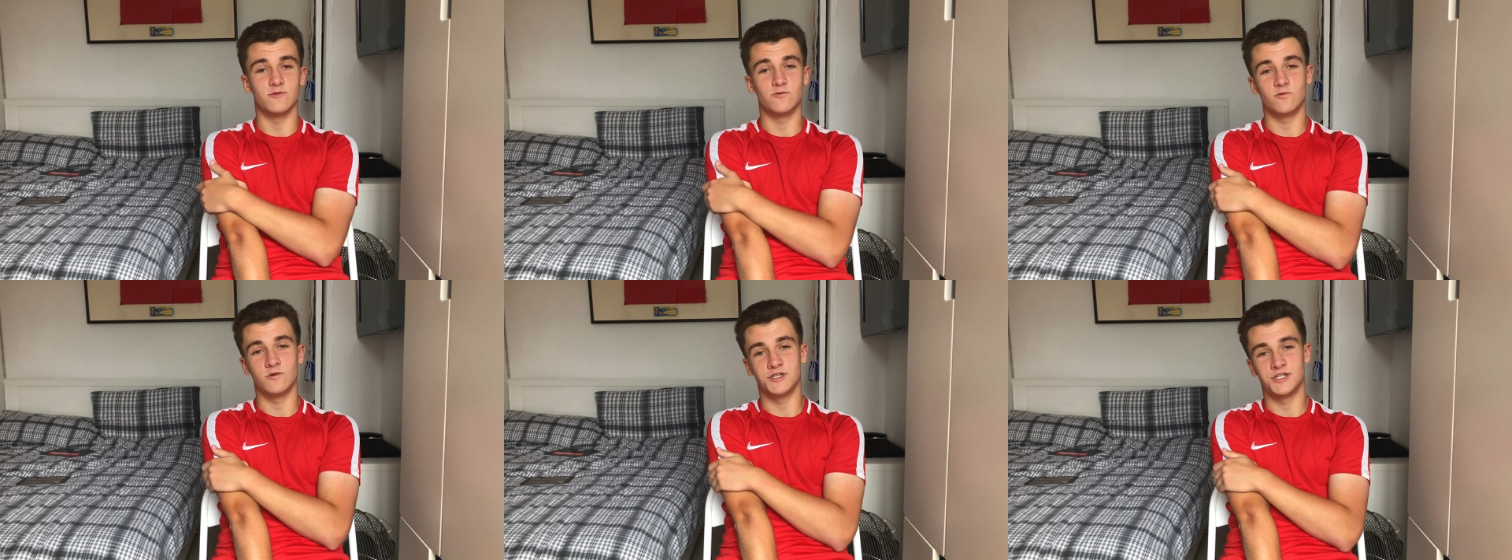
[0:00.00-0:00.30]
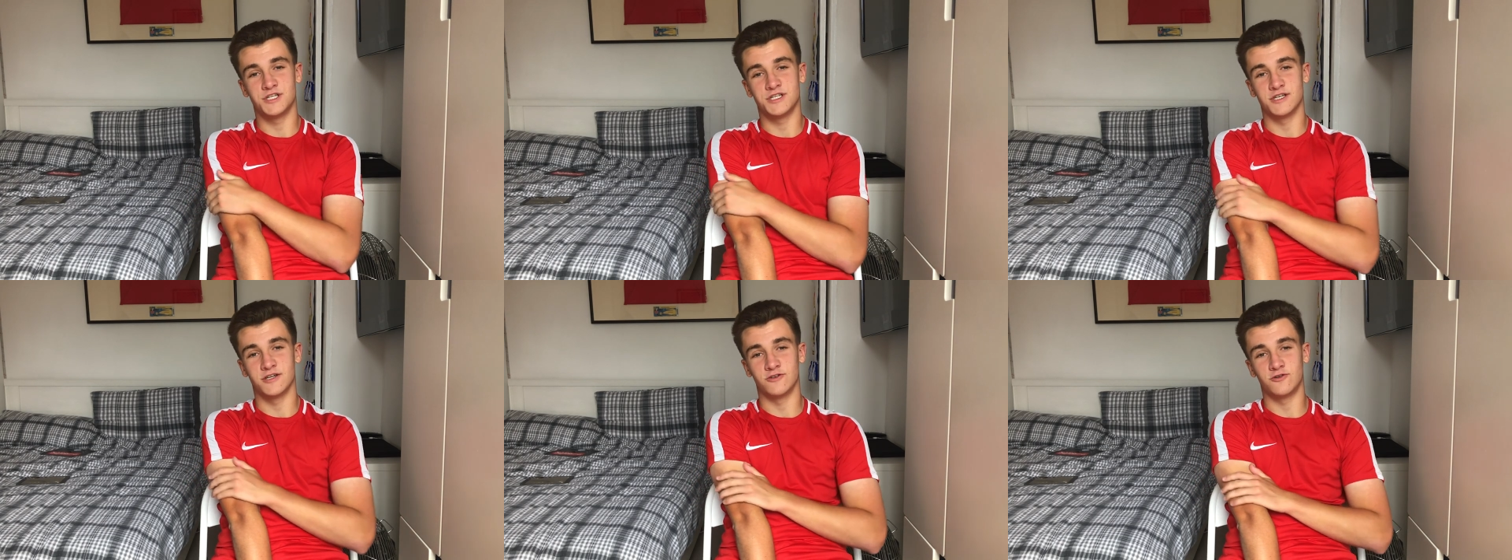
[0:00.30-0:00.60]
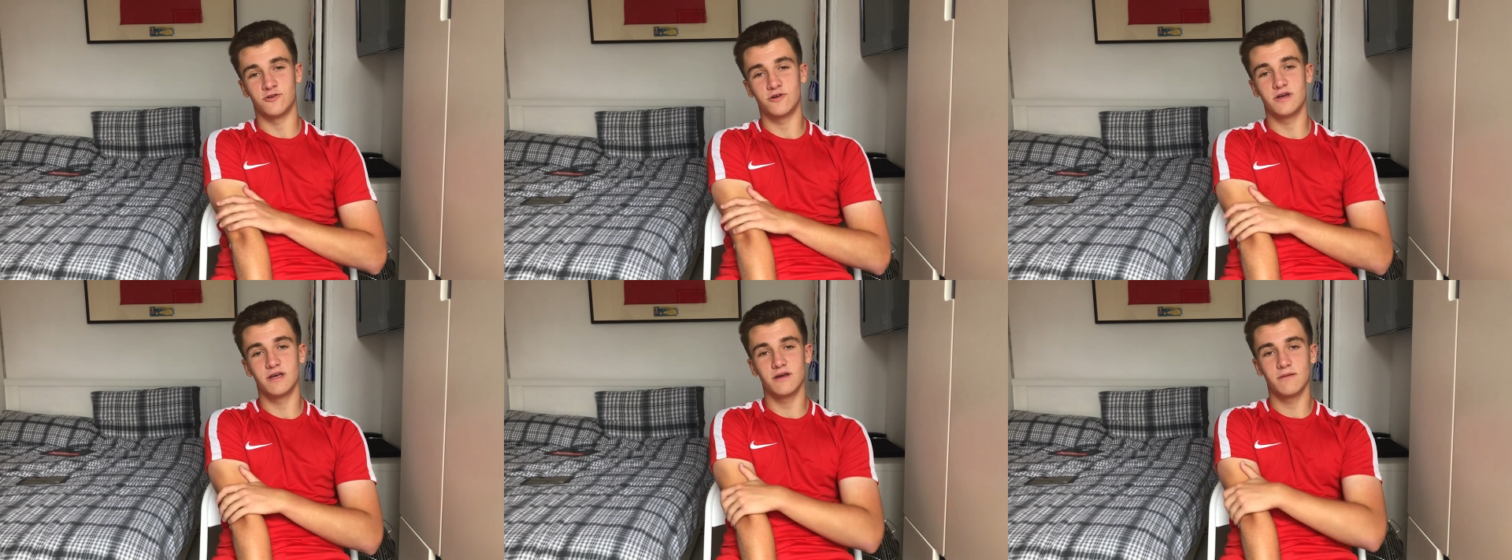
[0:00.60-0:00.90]
which is
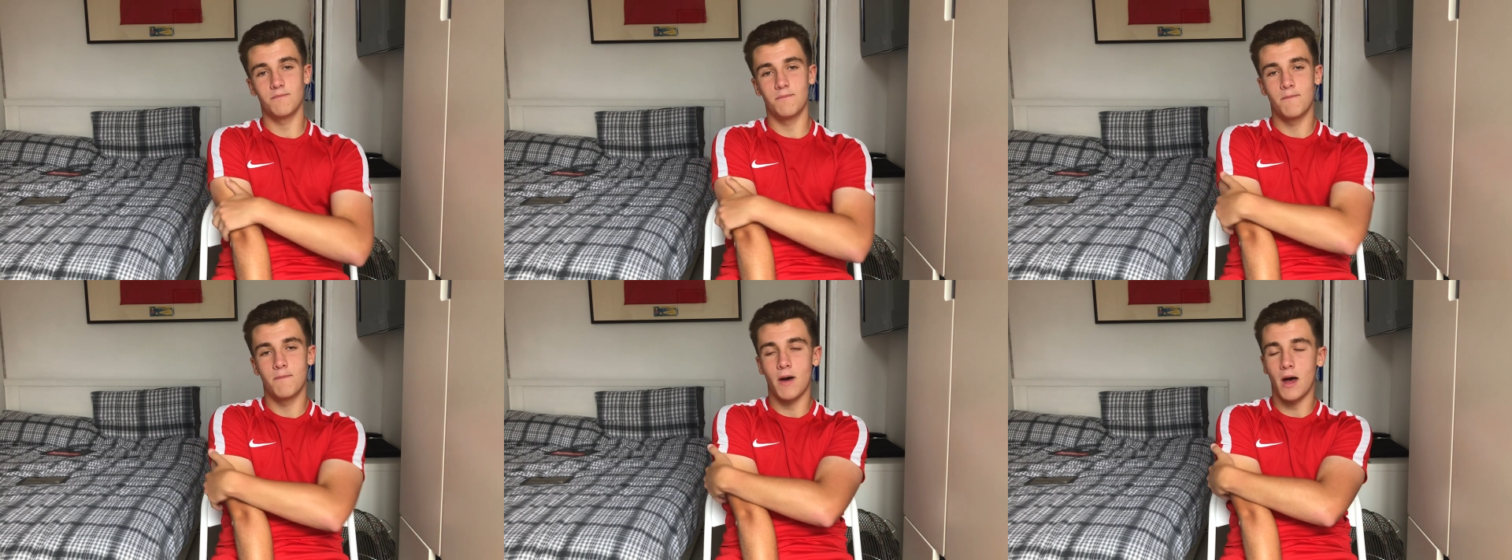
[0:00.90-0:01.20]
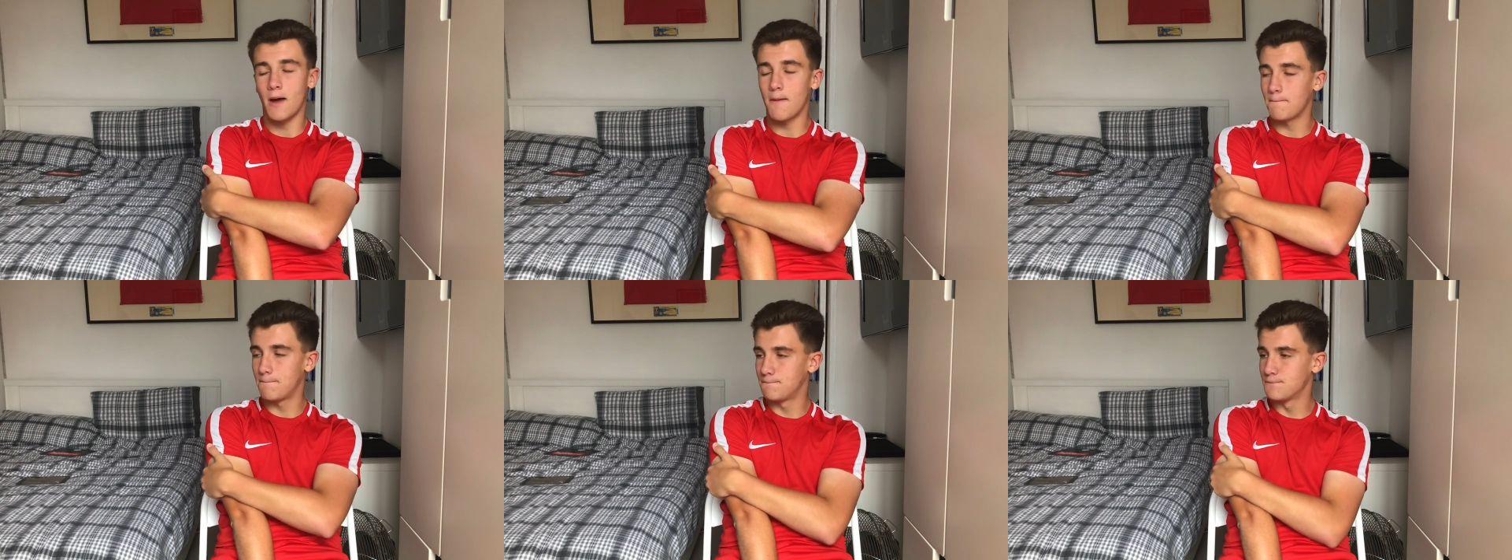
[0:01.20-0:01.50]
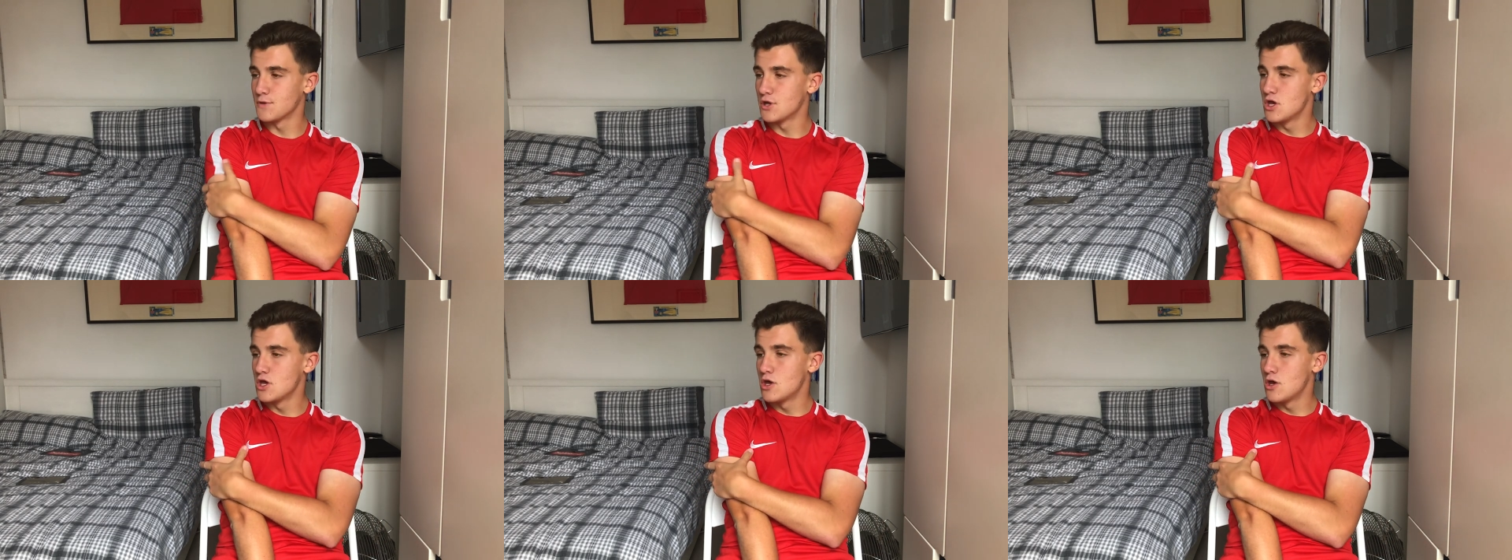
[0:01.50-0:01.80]
annoying, but
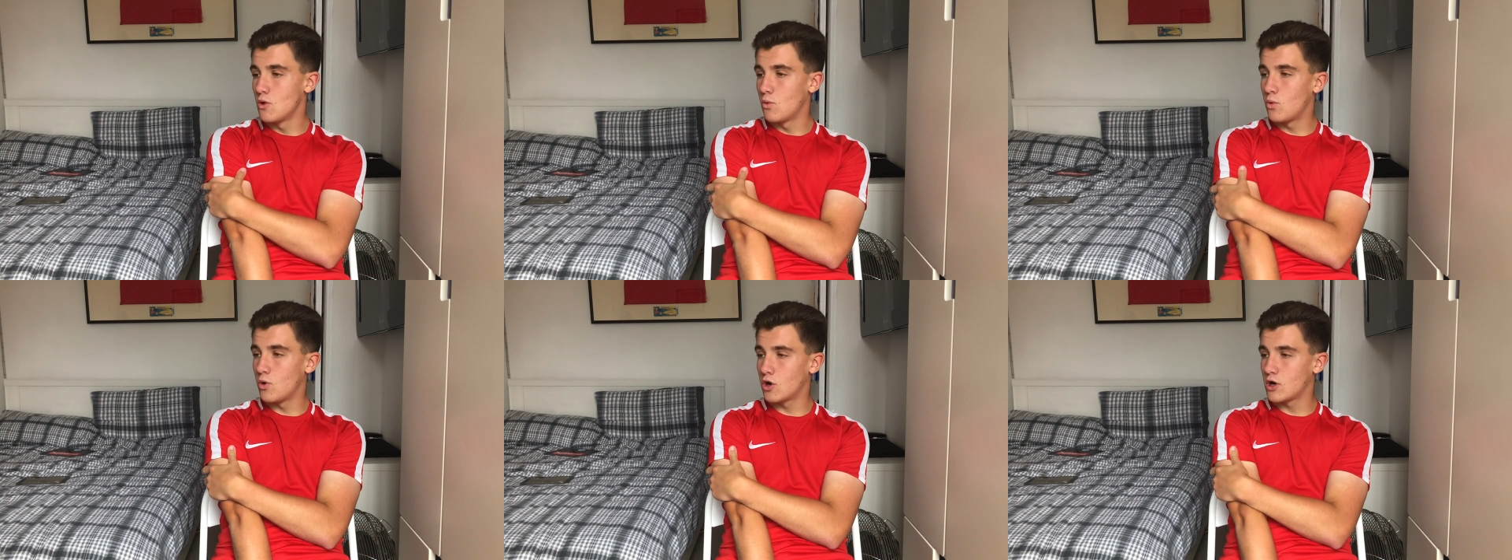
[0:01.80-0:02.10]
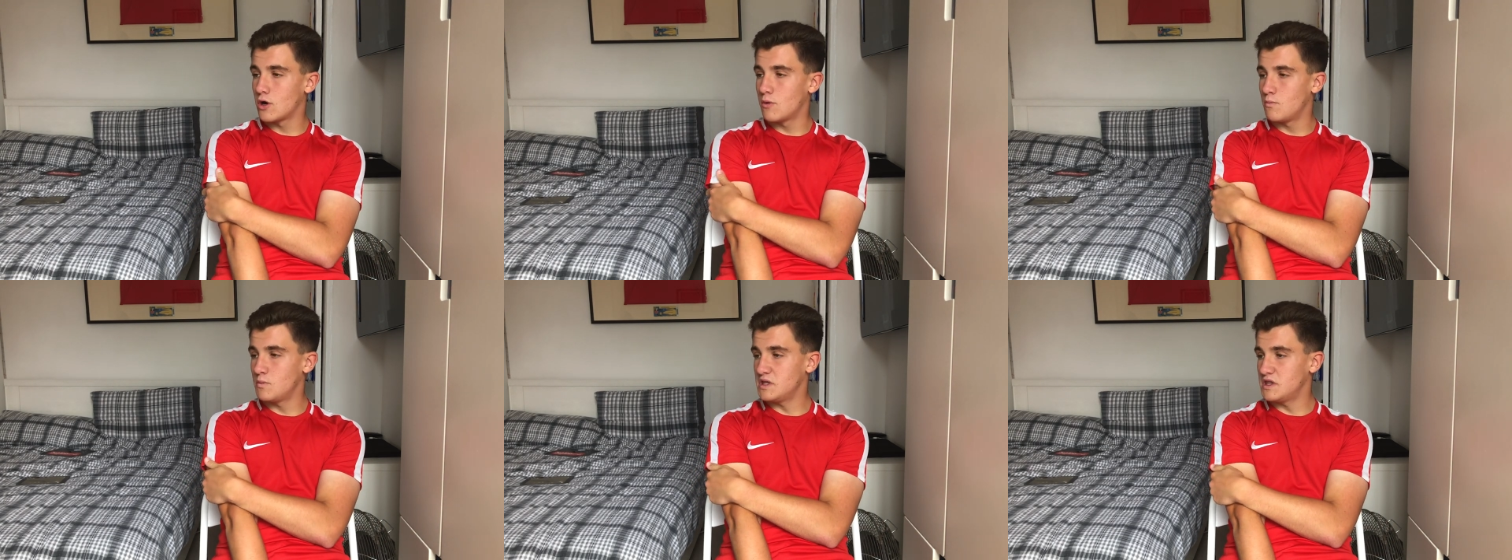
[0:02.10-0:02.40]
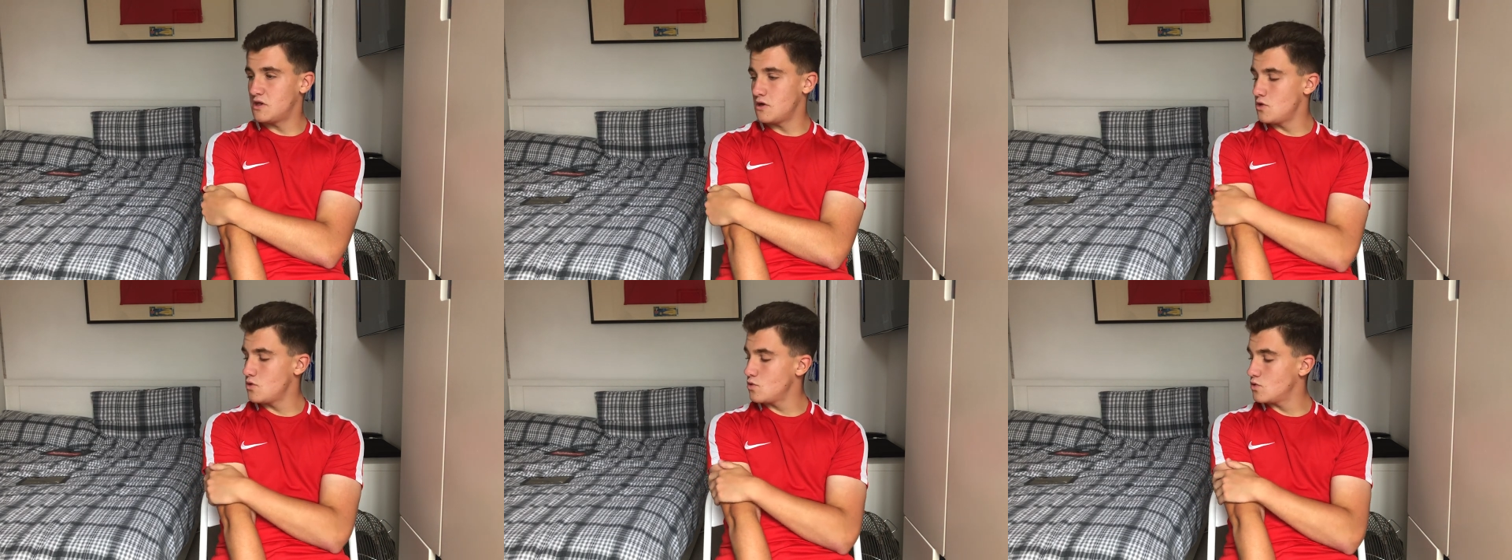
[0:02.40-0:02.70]
what can we
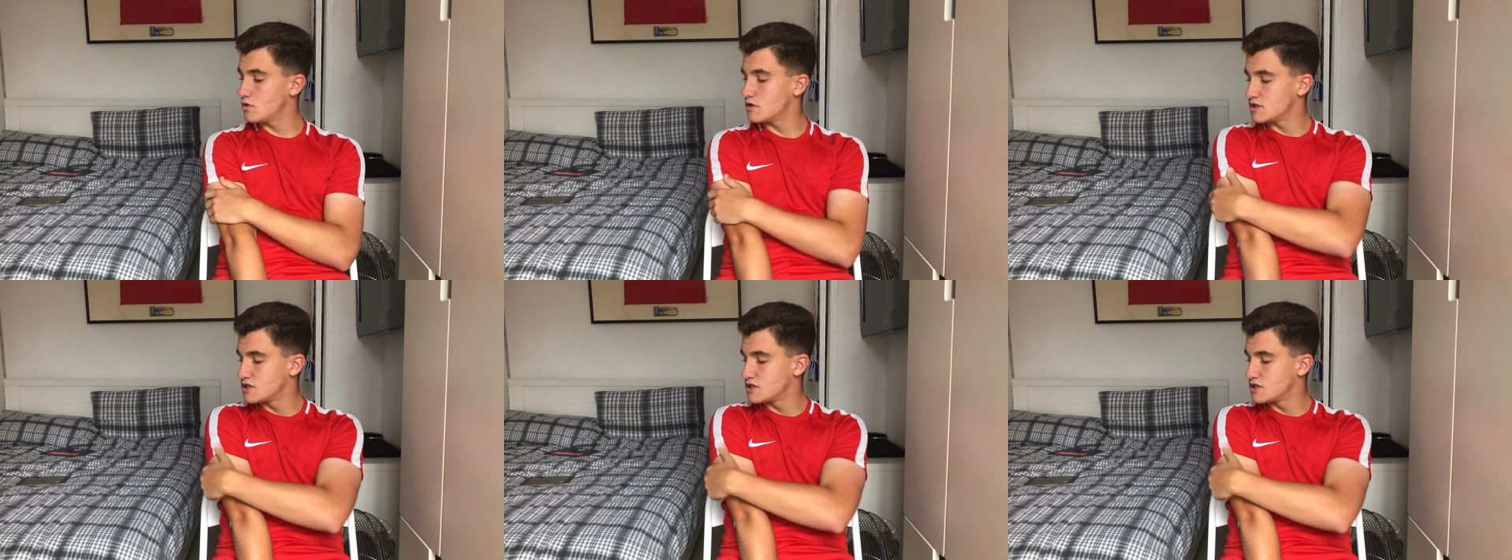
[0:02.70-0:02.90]
do?